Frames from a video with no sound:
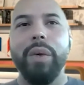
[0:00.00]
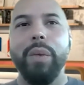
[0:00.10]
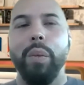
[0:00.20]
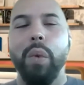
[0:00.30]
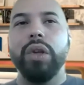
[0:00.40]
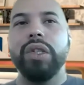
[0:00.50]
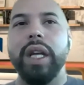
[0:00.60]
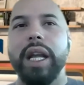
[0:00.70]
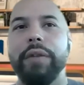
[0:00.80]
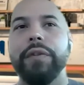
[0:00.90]
what's
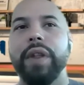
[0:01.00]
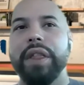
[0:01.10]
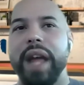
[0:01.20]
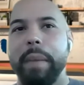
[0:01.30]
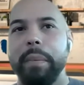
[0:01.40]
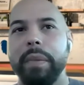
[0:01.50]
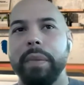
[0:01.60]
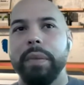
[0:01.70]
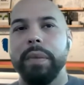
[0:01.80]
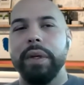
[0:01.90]
in it for them
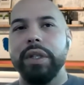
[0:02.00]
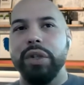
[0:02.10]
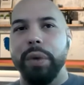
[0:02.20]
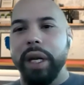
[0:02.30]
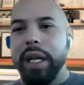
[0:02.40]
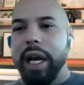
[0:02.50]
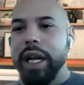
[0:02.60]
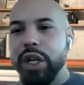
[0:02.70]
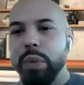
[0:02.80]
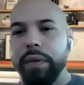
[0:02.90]
to
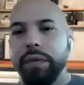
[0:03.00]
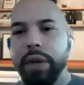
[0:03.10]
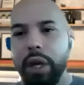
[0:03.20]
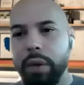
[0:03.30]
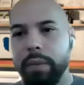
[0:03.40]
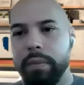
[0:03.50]
engage with you.